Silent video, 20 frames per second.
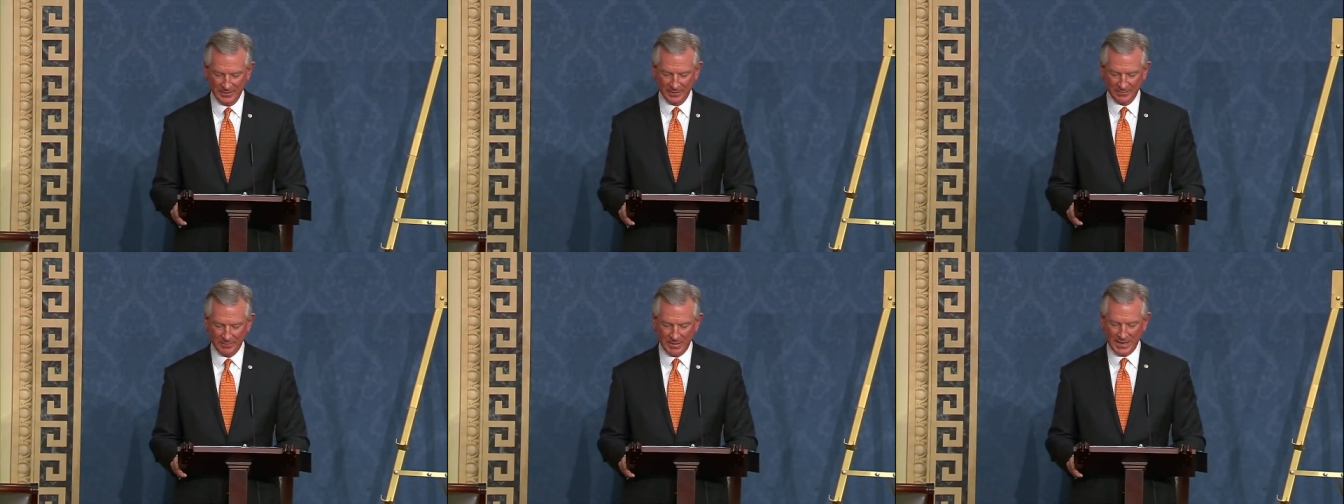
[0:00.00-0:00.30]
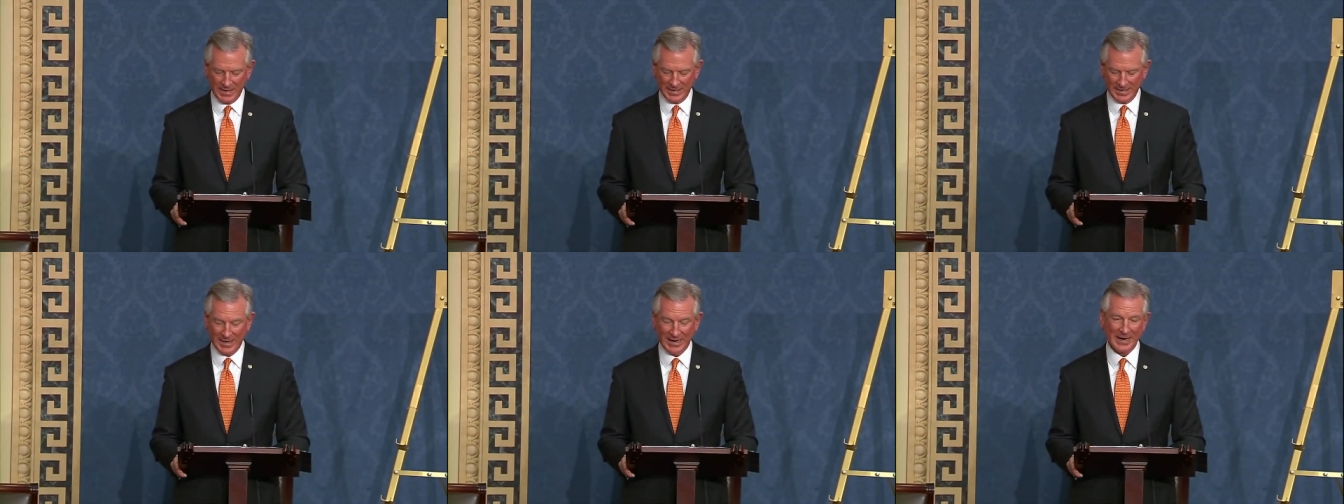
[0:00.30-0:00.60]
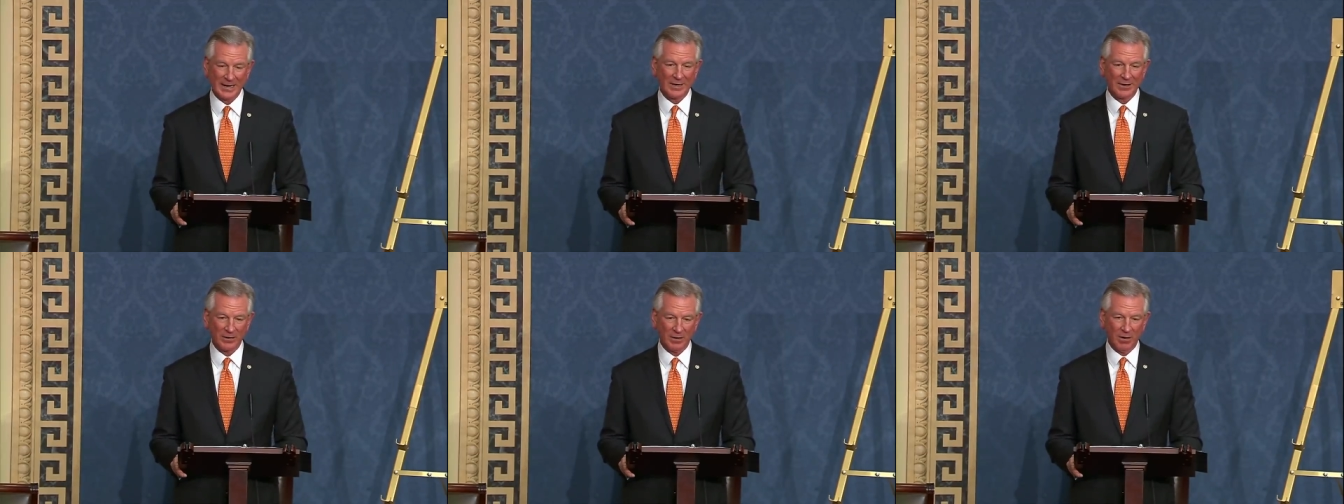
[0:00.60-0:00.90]
by an
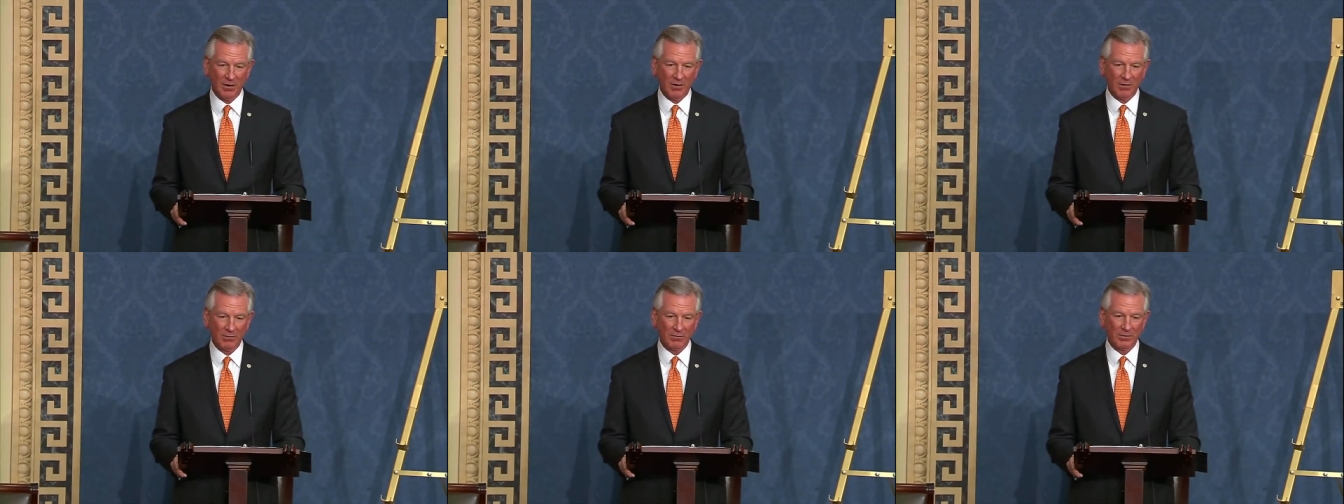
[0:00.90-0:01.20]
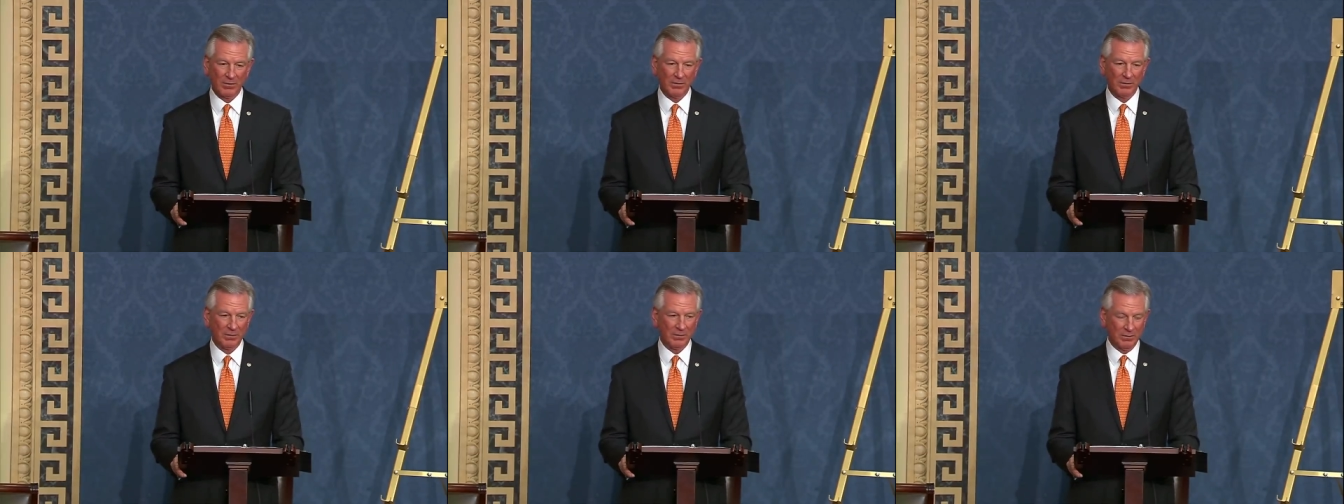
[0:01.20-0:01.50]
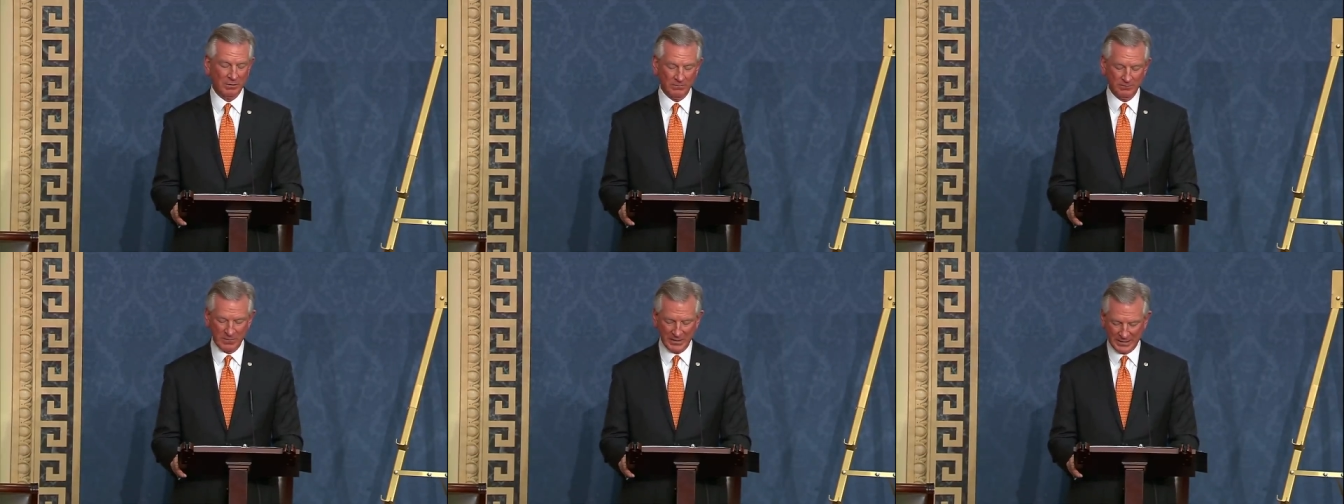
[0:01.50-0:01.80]
analog
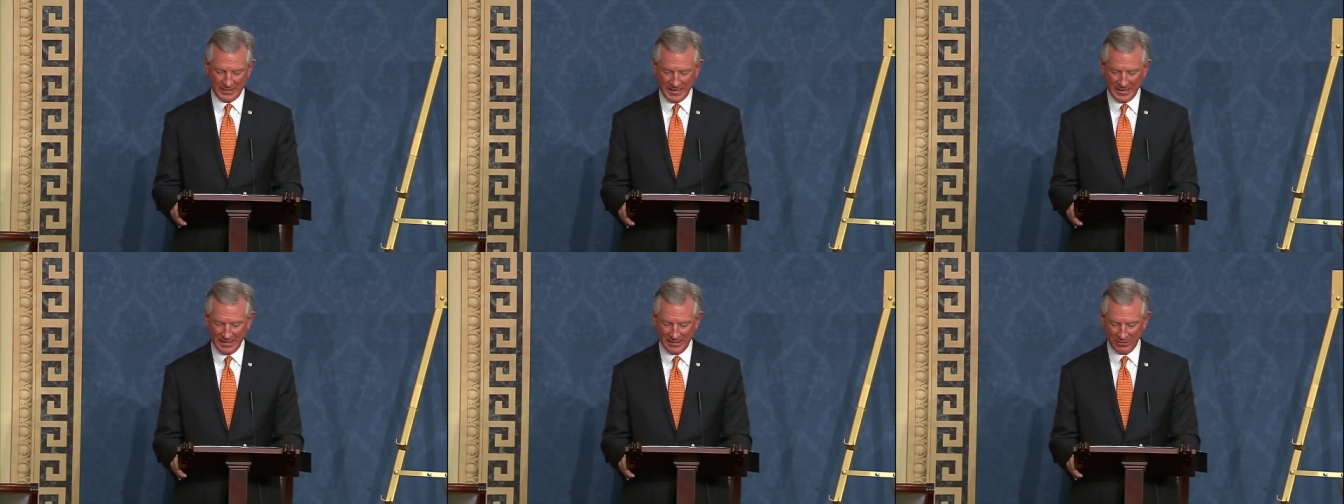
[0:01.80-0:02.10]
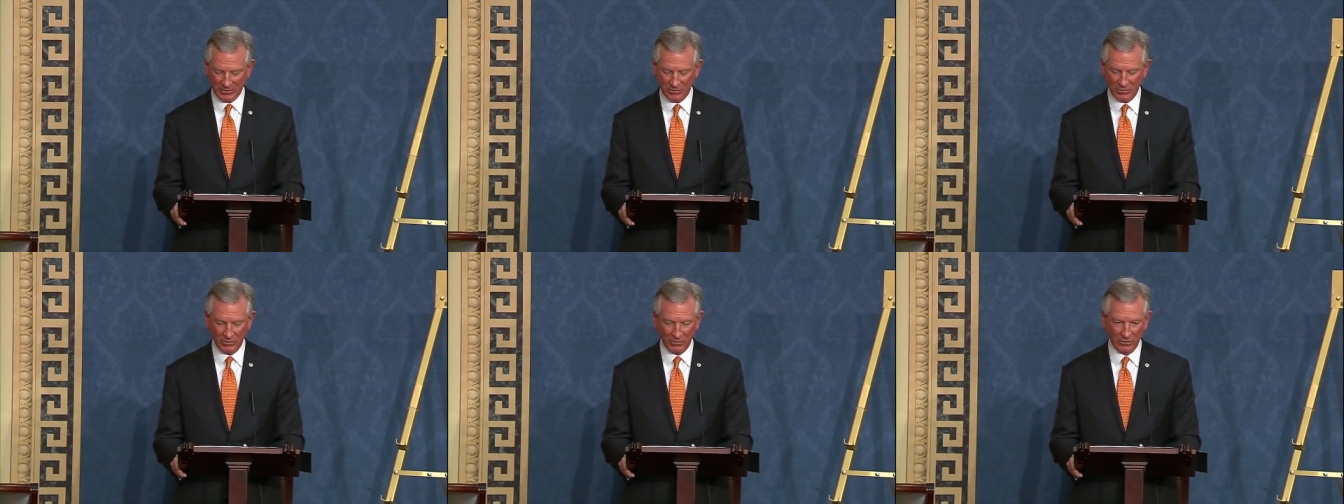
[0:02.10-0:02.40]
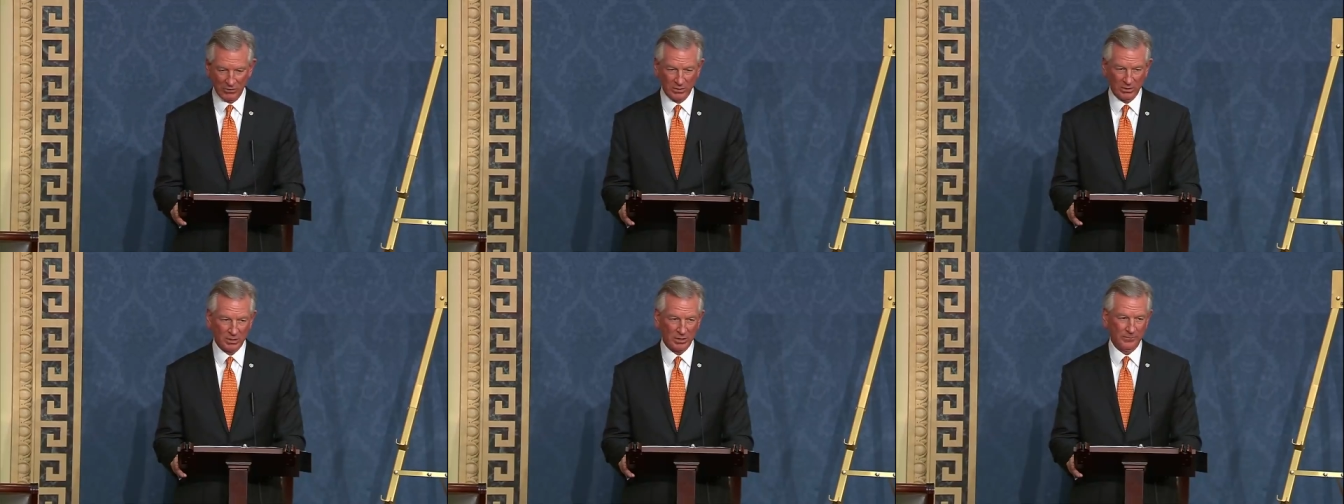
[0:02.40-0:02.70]
mechanical
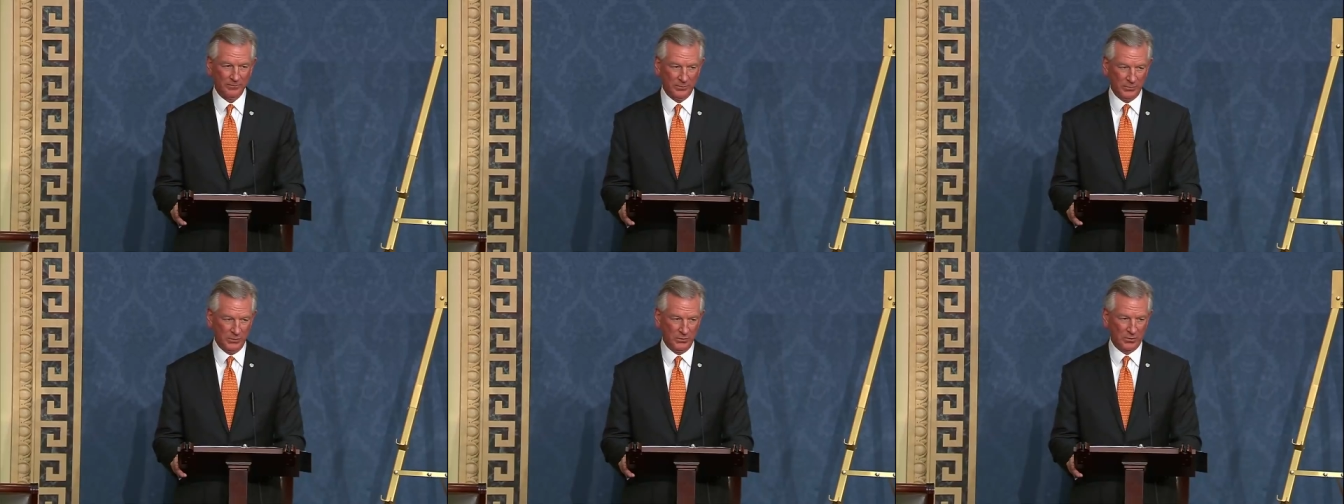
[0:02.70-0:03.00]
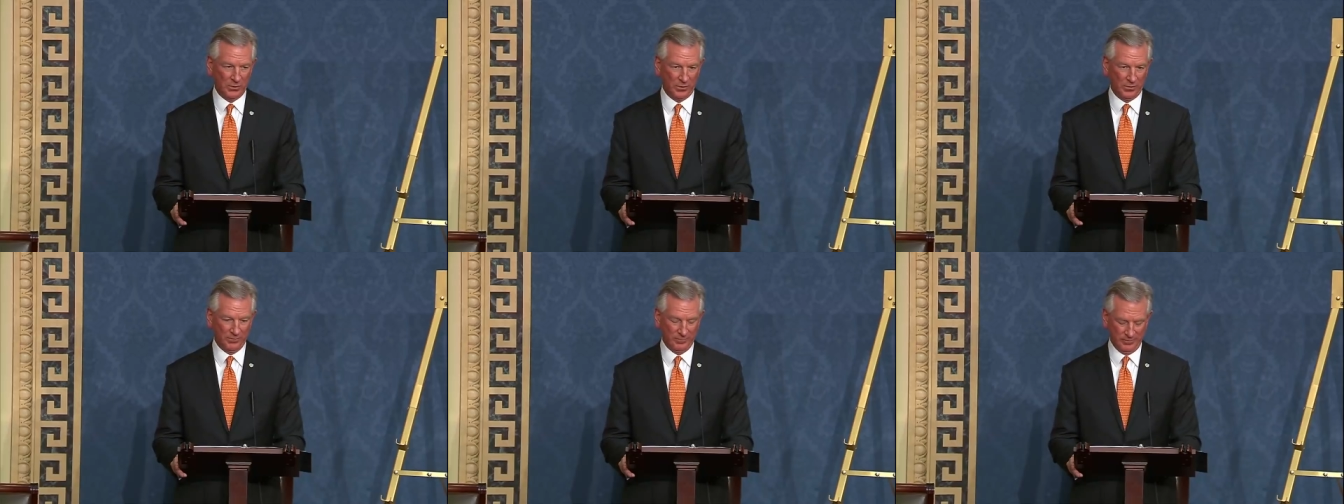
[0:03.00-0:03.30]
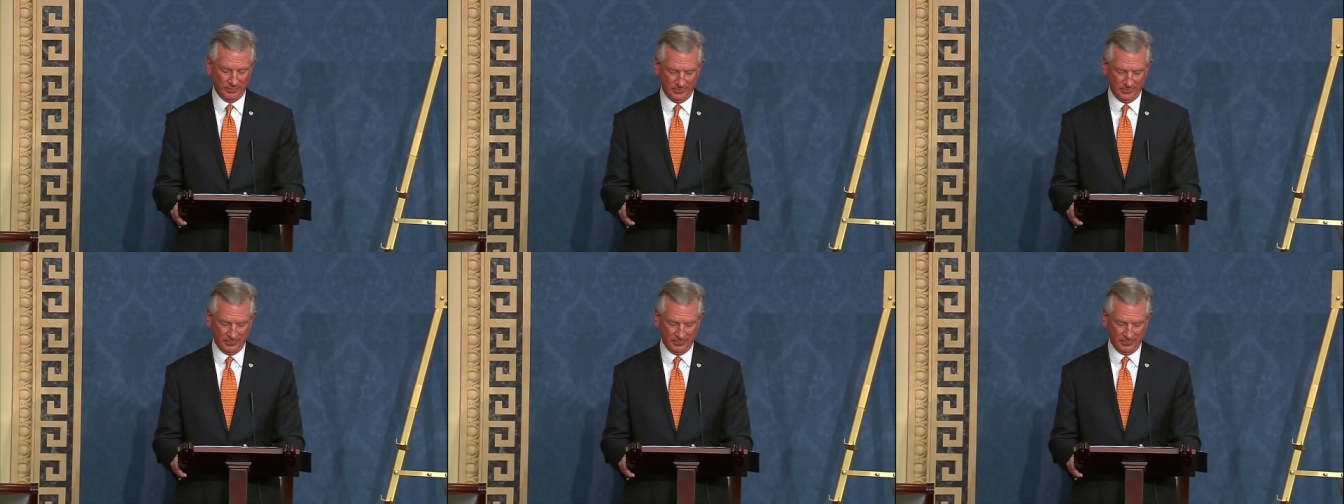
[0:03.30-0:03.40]
computer.